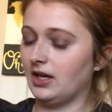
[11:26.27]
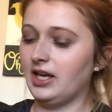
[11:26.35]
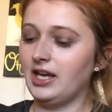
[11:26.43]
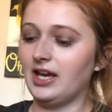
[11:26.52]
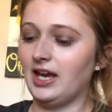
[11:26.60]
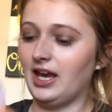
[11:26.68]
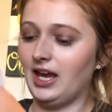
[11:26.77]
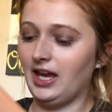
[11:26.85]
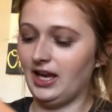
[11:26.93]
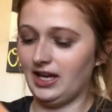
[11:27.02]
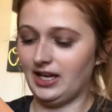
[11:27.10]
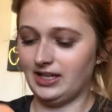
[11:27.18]

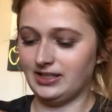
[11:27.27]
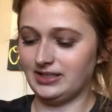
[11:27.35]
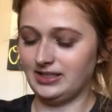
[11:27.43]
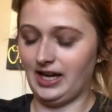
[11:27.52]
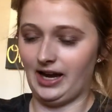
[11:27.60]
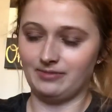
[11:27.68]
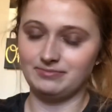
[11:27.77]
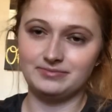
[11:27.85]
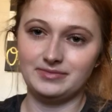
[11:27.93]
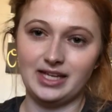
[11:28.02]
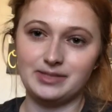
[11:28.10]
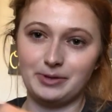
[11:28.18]
yeah,
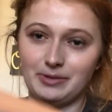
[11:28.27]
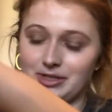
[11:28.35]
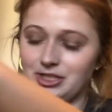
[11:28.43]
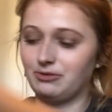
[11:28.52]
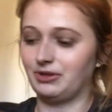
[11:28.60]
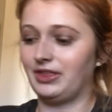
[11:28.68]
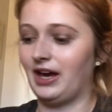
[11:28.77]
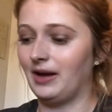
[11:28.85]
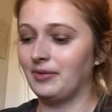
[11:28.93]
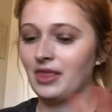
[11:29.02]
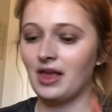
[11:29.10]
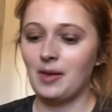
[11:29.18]
that's pretty much it with
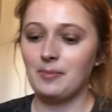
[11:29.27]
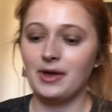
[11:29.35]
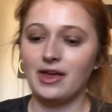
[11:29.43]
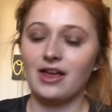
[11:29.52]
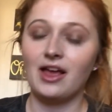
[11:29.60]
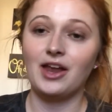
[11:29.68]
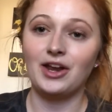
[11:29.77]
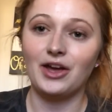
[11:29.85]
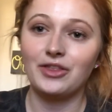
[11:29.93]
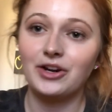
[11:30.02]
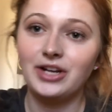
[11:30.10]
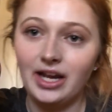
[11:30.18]
that. But
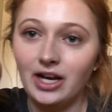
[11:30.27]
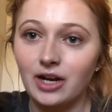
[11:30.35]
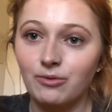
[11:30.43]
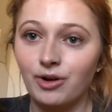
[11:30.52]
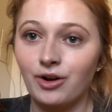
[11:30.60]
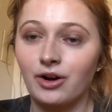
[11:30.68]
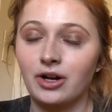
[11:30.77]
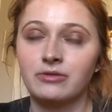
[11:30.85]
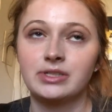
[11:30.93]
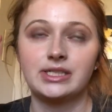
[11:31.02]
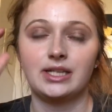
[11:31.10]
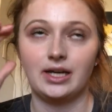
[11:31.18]
another date I went on, it
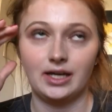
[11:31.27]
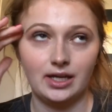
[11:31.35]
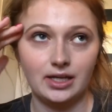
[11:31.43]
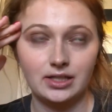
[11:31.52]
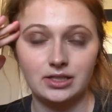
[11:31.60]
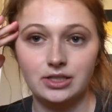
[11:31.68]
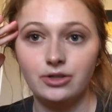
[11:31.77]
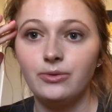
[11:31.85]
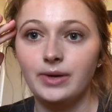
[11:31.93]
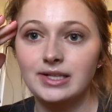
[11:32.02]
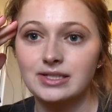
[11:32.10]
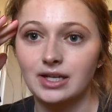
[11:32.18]
was like 2
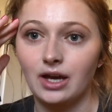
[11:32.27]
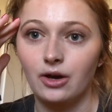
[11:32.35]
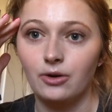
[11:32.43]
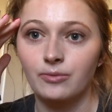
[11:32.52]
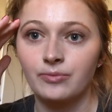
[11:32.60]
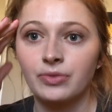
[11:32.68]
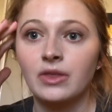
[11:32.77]
weeks ago.